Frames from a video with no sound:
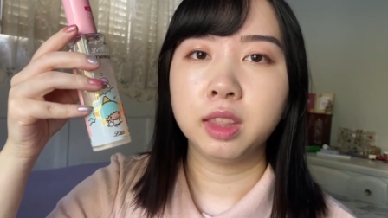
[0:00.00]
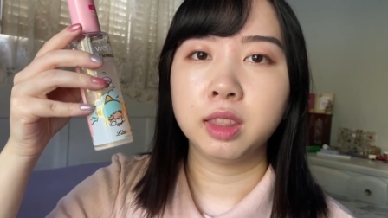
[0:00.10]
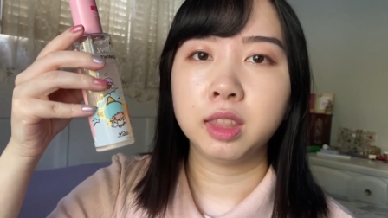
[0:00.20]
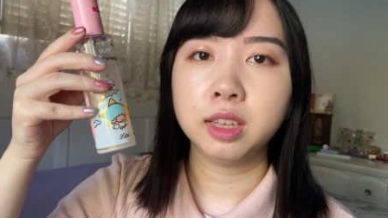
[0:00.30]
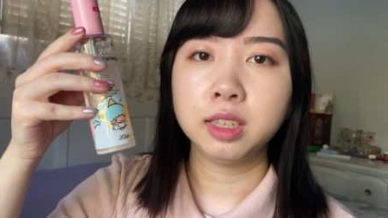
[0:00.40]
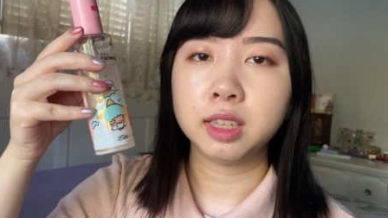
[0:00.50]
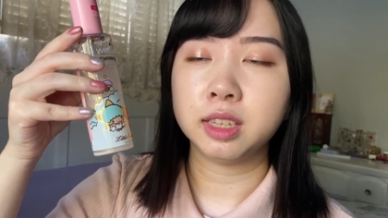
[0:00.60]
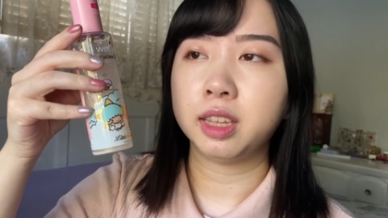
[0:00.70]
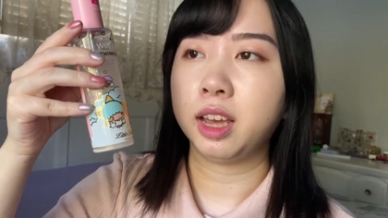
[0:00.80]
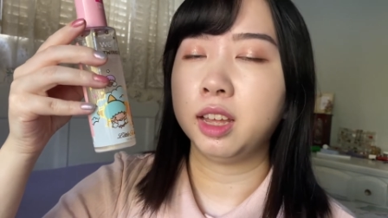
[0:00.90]
this
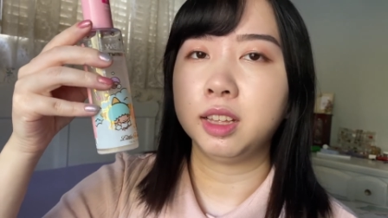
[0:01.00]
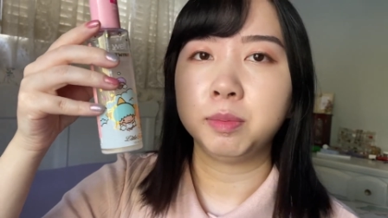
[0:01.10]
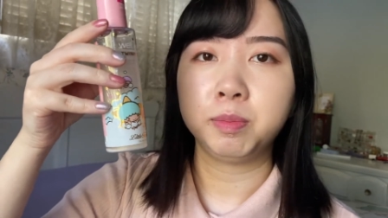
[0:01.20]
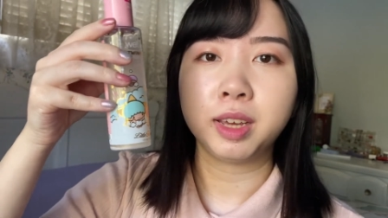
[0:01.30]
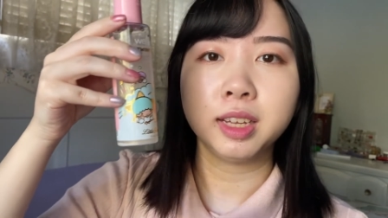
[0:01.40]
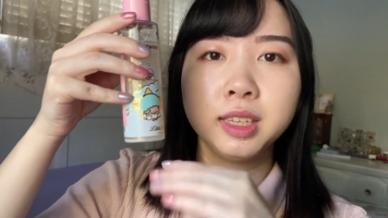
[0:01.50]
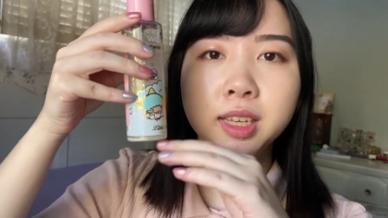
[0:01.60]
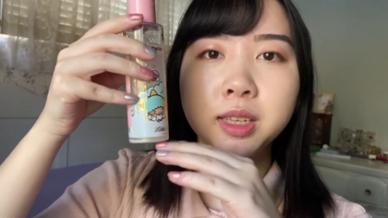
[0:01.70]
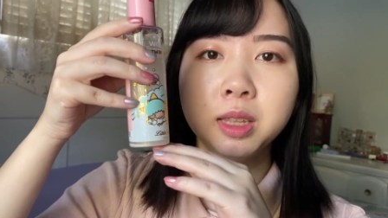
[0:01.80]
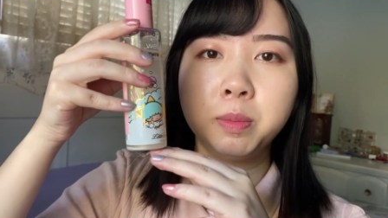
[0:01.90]
is that because it
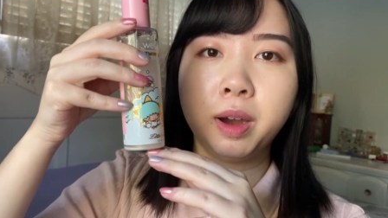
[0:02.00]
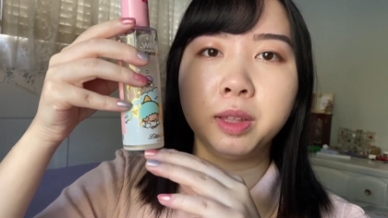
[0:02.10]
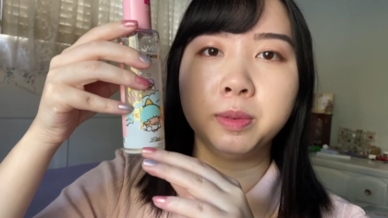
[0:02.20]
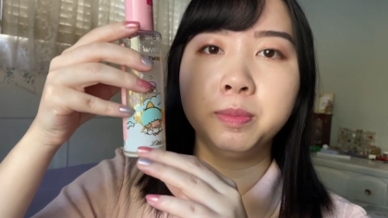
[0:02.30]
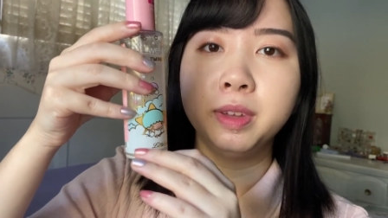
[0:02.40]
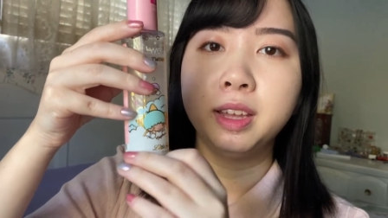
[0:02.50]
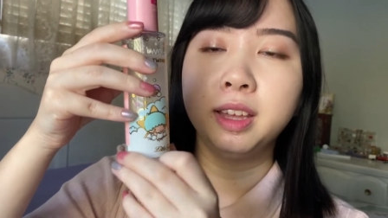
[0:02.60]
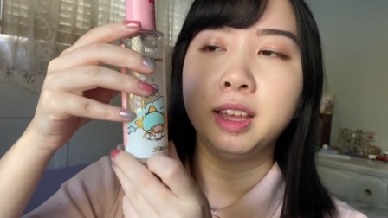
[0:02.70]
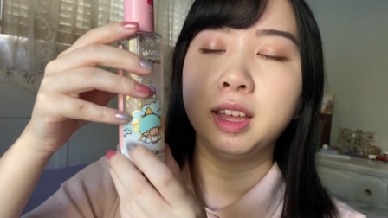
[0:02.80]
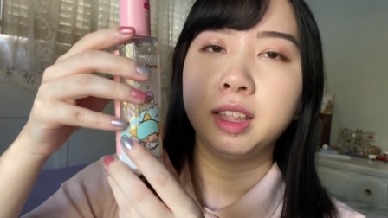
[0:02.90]
sinks in the bottom,
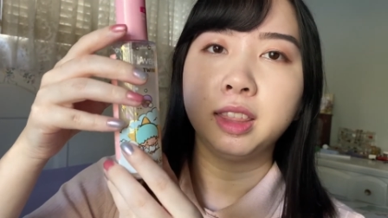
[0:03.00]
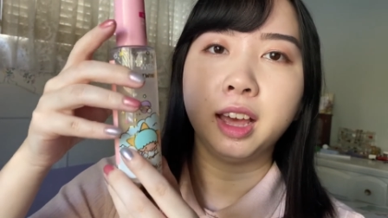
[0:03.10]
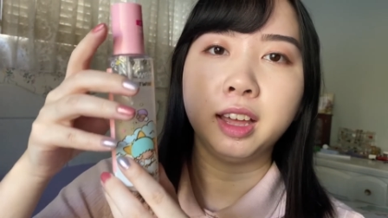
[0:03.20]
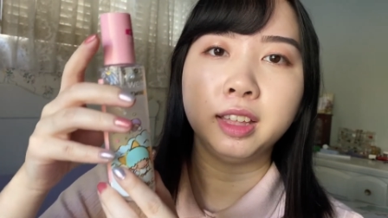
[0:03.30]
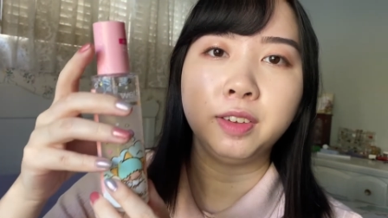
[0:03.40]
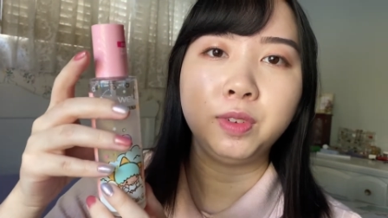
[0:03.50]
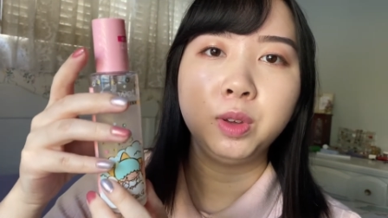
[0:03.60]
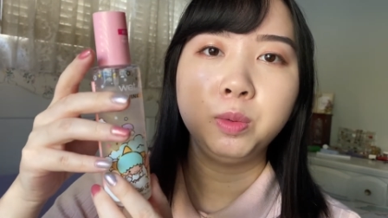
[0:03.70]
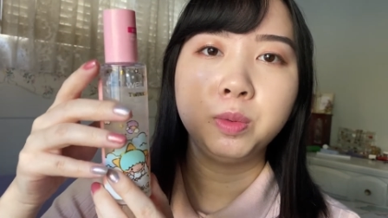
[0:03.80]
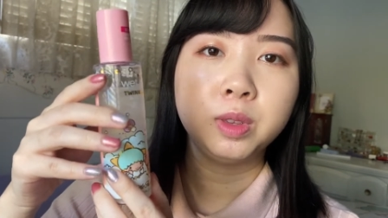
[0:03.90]
that if
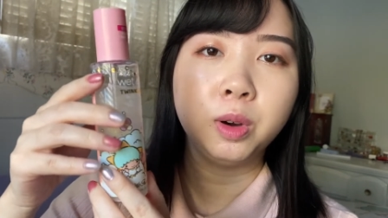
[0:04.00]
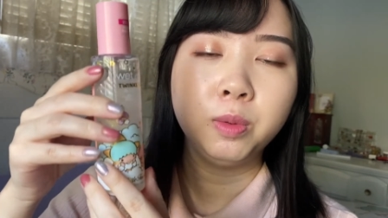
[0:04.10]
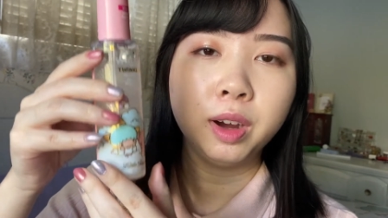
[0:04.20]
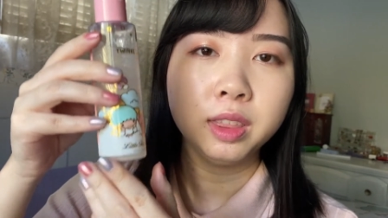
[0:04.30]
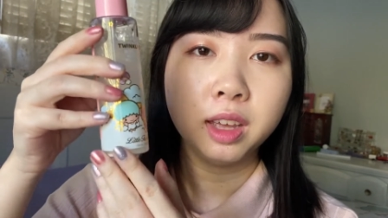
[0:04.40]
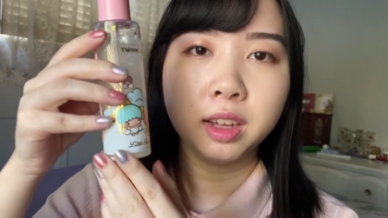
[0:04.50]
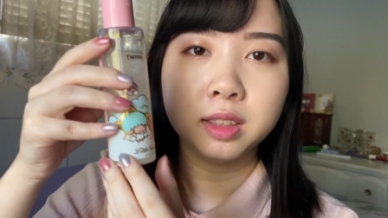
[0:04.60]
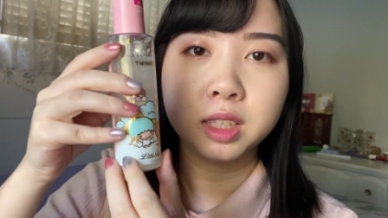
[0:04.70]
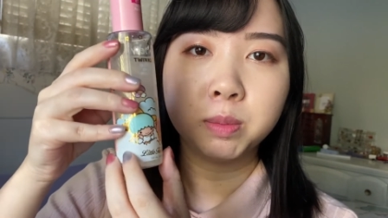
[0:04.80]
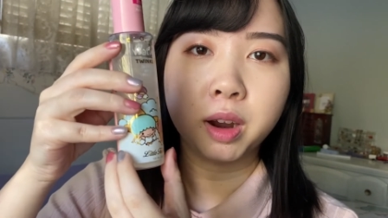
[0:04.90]
you don't want that
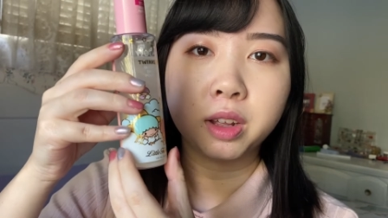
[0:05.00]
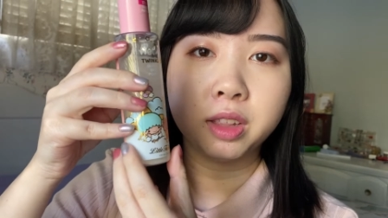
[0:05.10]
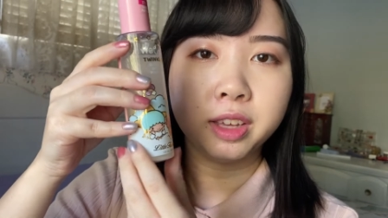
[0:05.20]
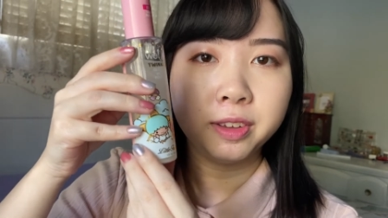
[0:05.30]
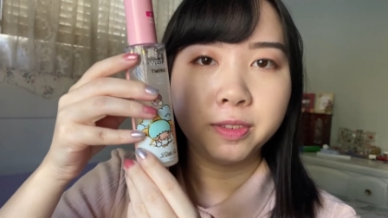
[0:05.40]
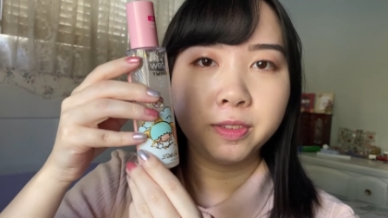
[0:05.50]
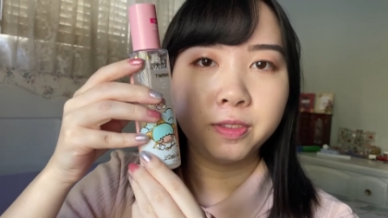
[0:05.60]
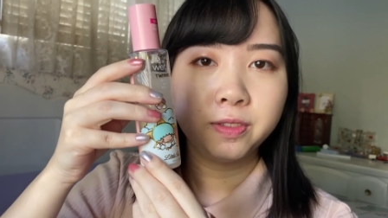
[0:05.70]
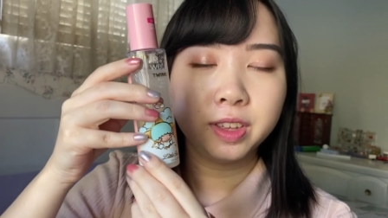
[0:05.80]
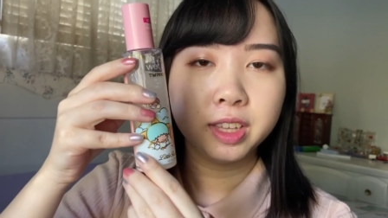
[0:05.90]
sparkly
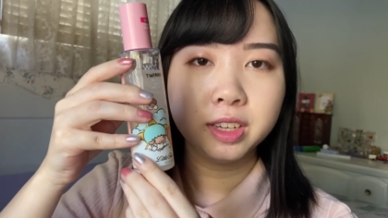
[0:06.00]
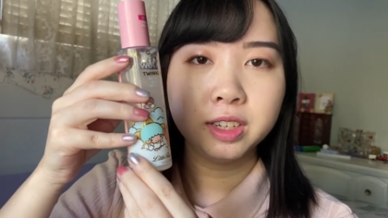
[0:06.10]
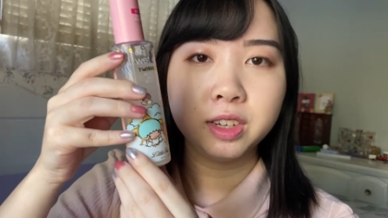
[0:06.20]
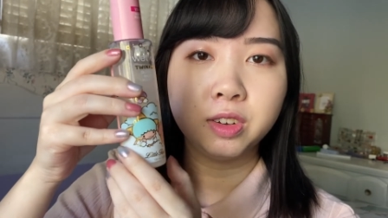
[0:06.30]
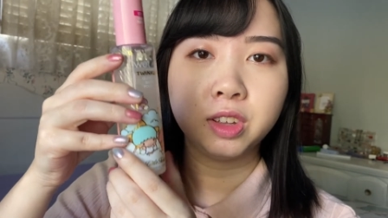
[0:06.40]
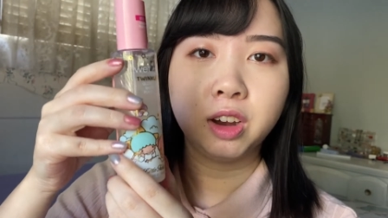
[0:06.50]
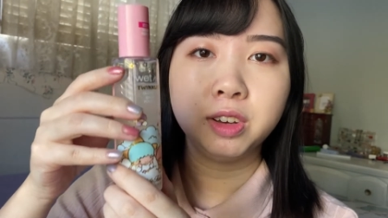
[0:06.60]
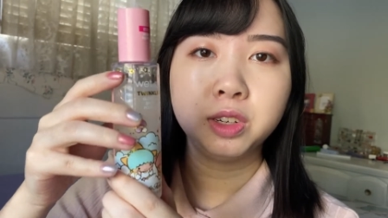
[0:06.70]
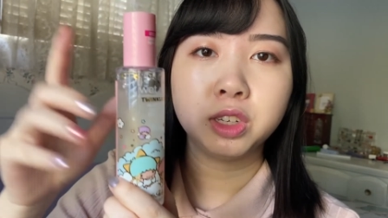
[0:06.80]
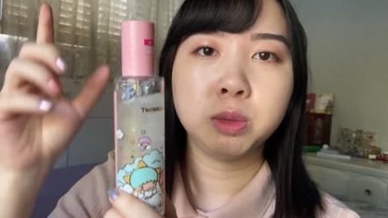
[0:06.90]
finish, you can
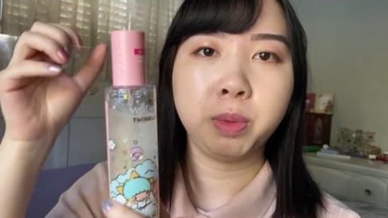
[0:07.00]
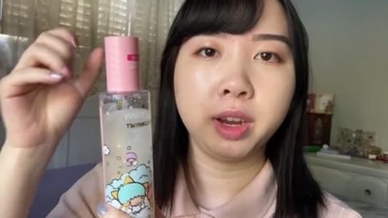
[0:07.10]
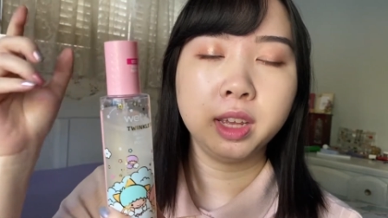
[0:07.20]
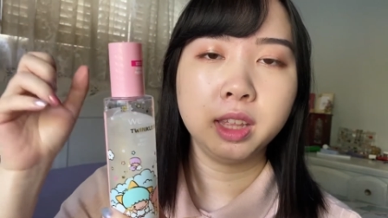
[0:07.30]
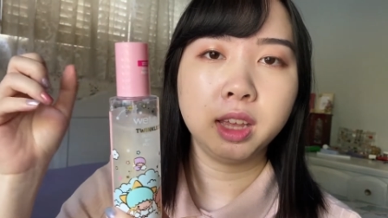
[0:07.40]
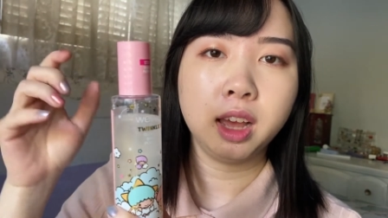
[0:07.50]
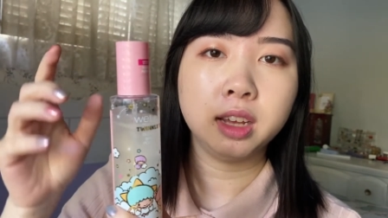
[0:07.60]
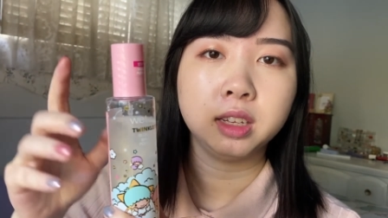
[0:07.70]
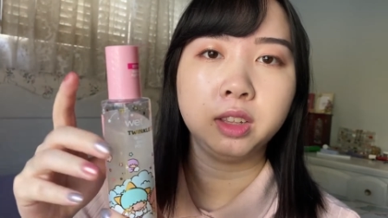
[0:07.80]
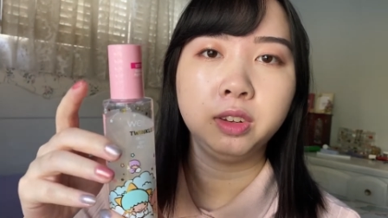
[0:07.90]
always just spray it
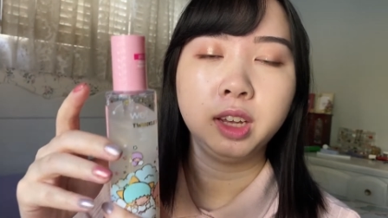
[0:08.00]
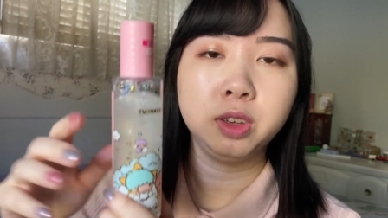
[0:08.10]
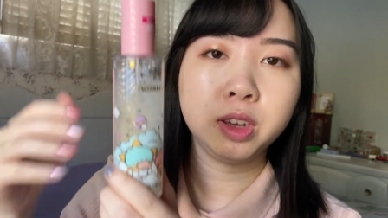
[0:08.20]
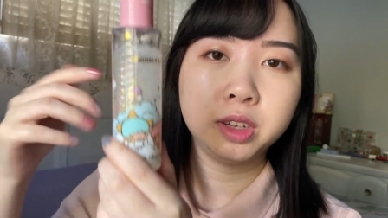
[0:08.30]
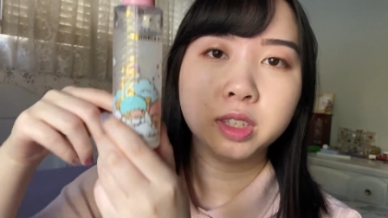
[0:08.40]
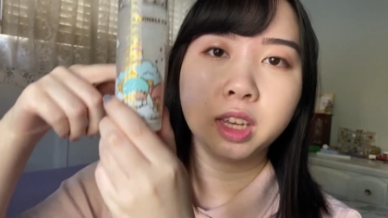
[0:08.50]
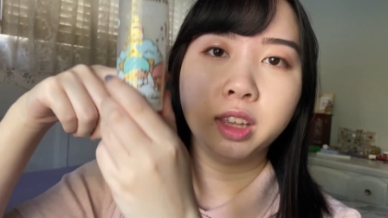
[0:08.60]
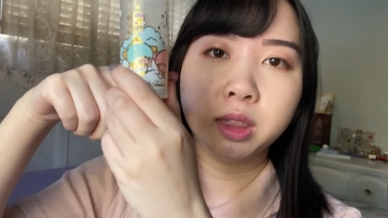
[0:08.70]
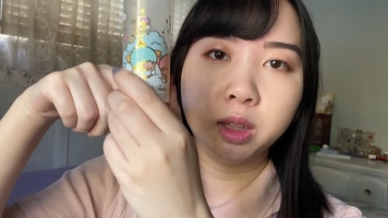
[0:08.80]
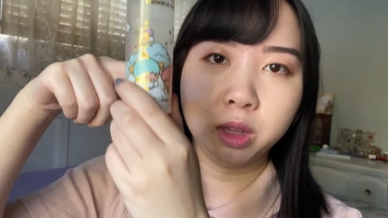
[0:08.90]
as alone and you can just get
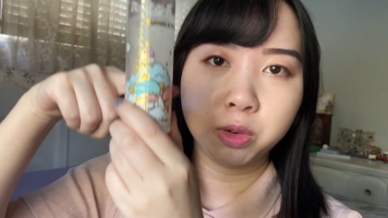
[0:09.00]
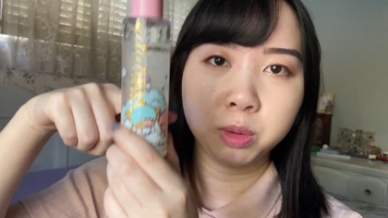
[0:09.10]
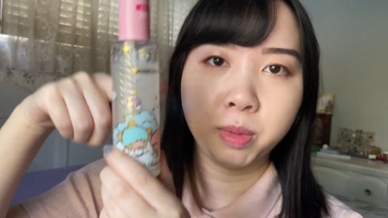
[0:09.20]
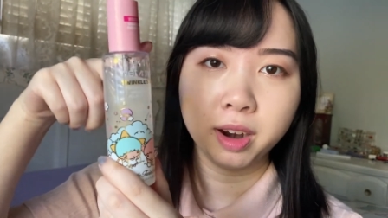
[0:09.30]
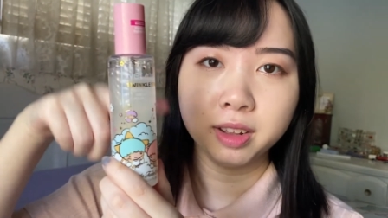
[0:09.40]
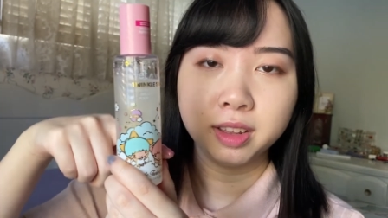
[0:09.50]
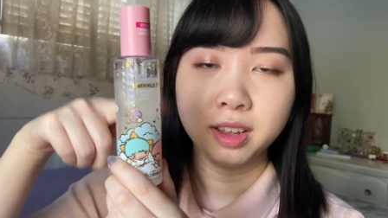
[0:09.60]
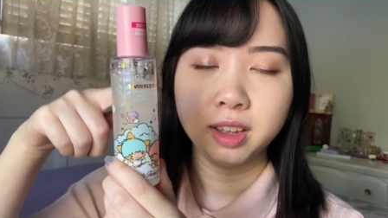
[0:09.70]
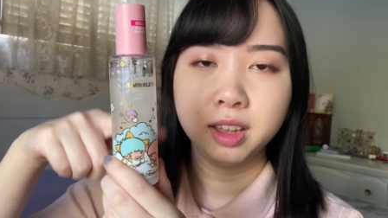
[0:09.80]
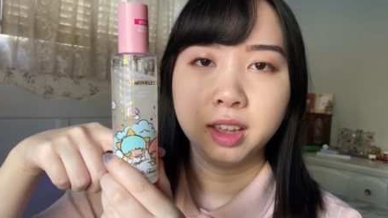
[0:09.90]
like the liquid part
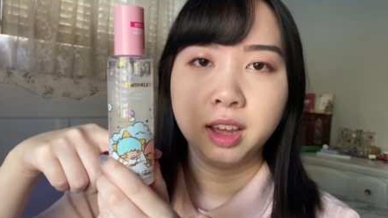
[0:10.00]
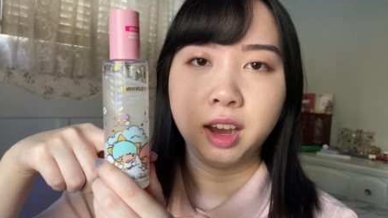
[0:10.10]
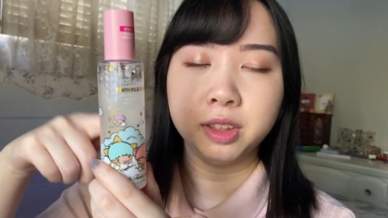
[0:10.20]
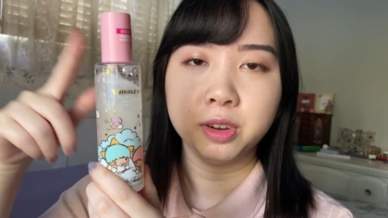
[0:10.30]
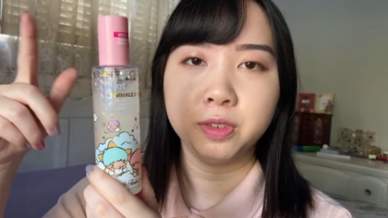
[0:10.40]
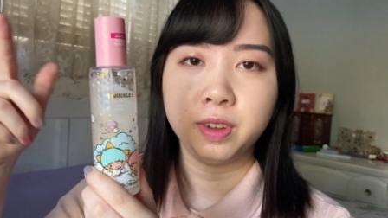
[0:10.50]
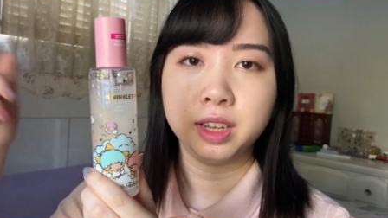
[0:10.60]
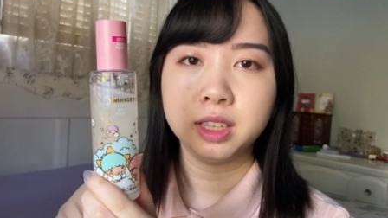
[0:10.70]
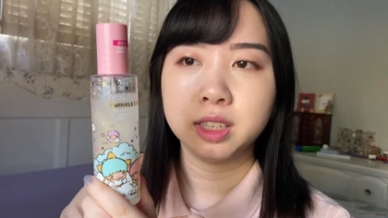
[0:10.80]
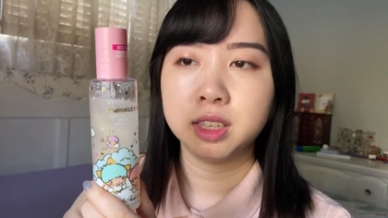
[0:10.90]
on your
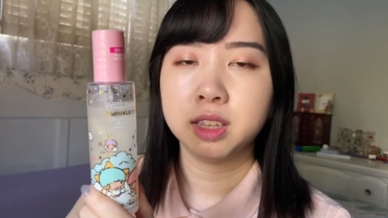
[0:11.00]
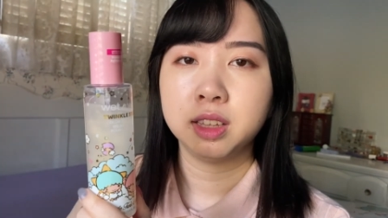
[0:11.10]
face.